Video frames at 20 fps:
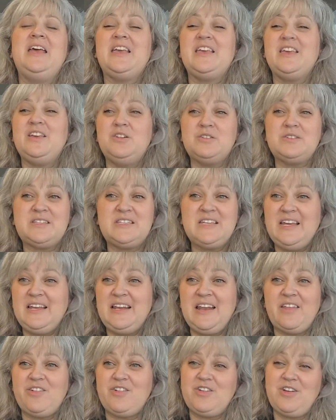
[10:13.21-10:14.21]
you know, seeing
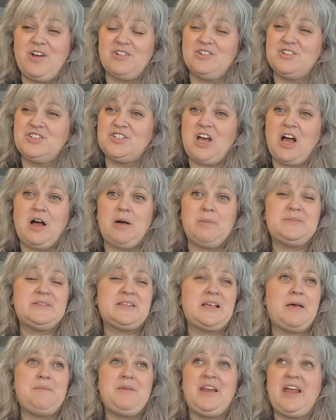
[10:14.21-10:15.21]
other yarn shops.
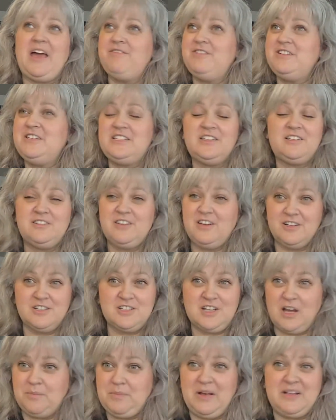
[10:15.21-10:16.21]
I mean, every single yarn
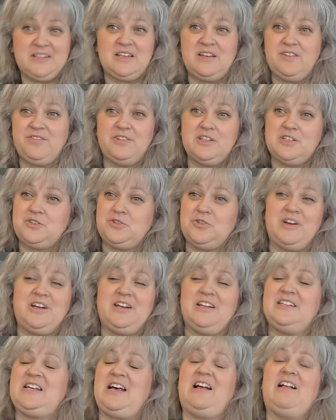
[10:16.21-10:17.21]
shop has a different story
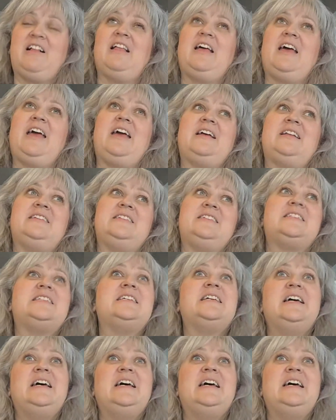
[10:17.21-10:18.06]
to tell, and